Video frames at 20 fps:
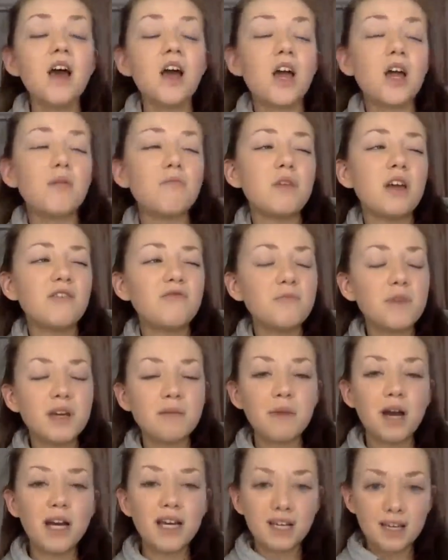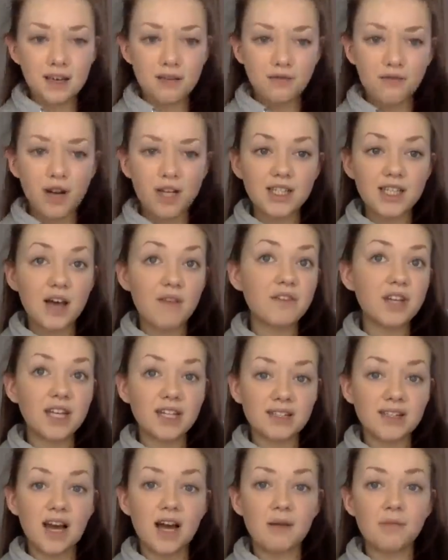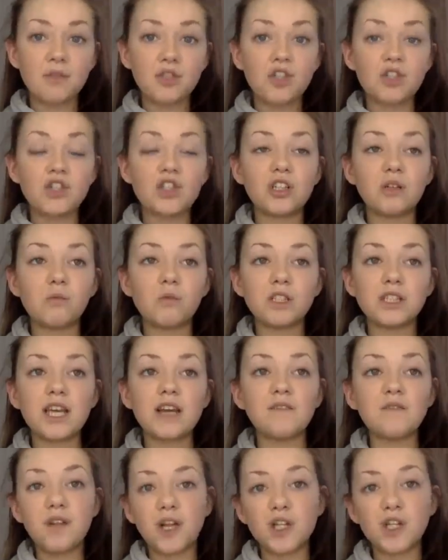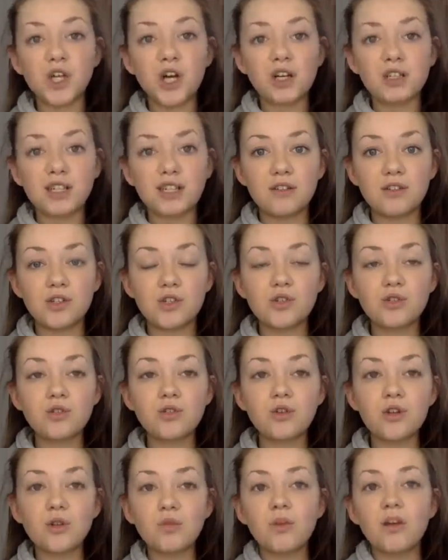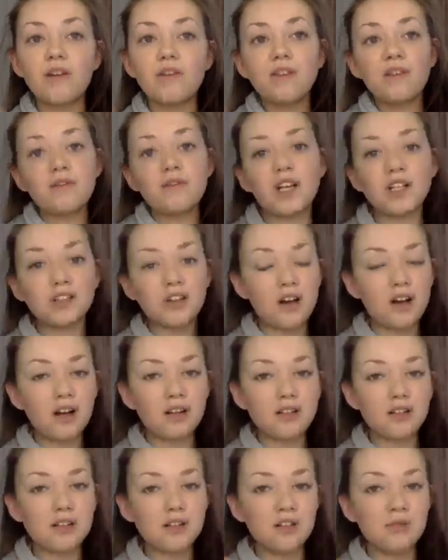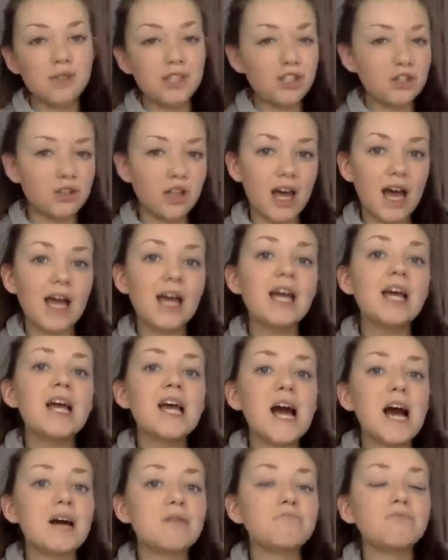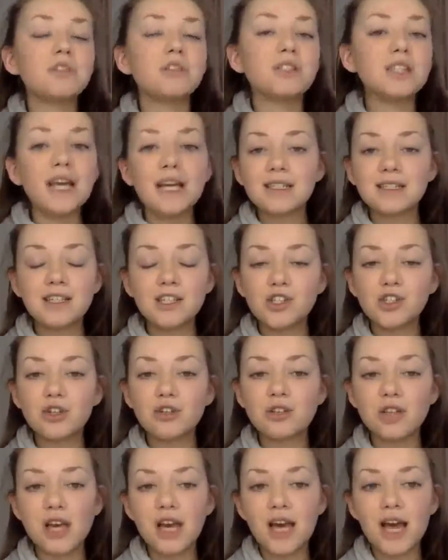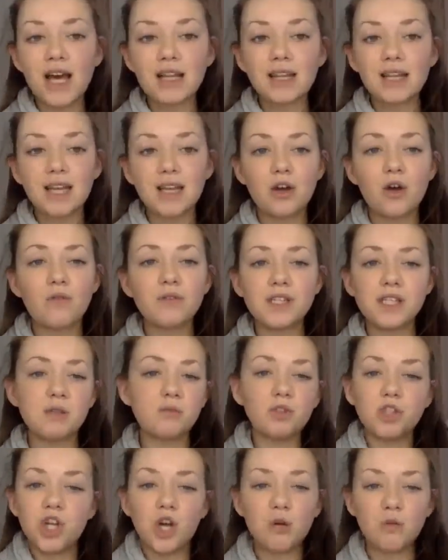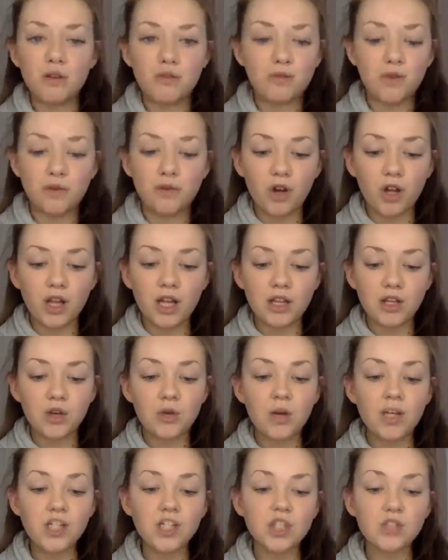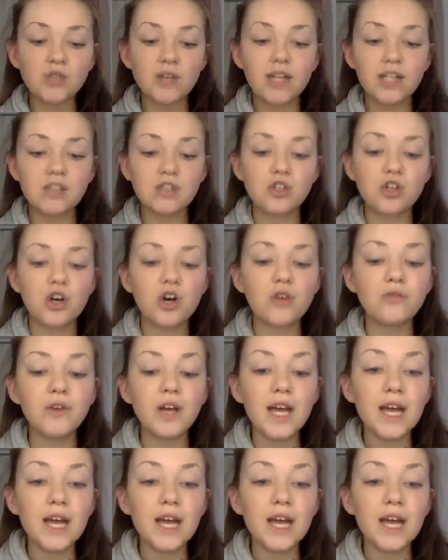If me and my friends have an exam, usually we'll take flashcards into school, we'll give the flashcards to each other and we'll test each other, and then obviously we'll know if we've got like the questions right and stuff.